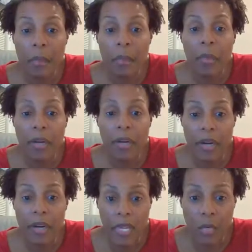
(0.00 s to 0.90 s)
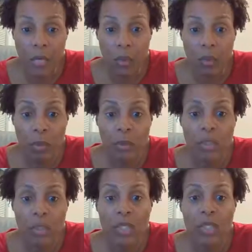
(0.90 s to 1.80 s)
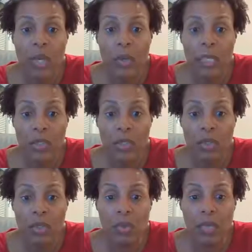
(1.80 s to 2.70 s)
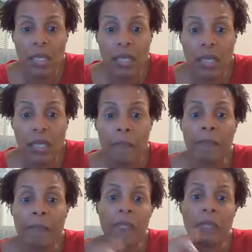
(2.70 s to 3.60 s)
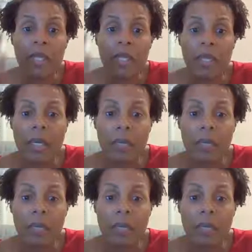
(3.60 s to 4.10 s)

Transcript: of our keto group, just go into um,